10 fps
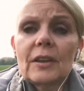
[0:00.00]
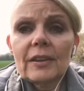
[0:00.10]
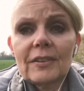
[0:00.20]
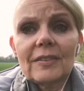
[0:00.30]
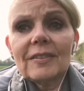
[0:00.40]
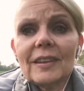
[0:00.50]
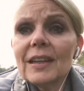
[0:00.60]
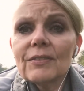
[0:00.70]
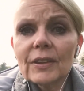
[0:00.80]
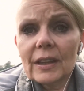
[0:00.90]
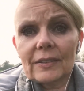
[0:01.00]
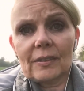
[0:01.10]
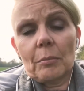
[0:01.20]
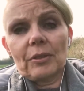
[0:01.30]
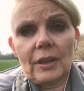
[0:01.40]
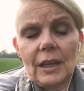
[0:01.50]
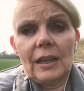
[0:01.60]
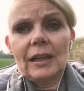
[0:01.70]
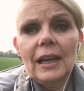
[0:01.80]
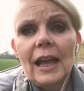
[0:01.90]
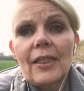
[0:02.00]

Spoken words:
that this is even that something